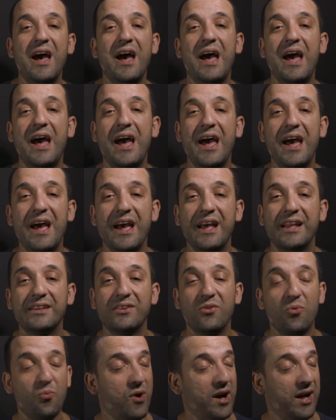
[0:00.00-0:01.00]

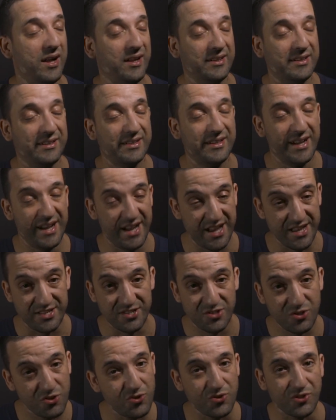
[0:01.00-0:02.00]
And well,
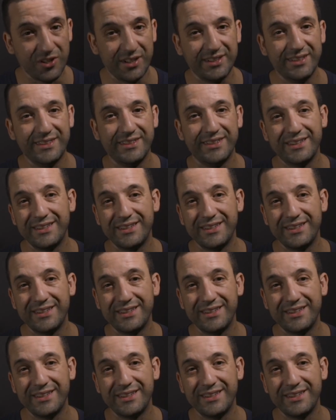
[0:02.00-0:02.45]
as usual,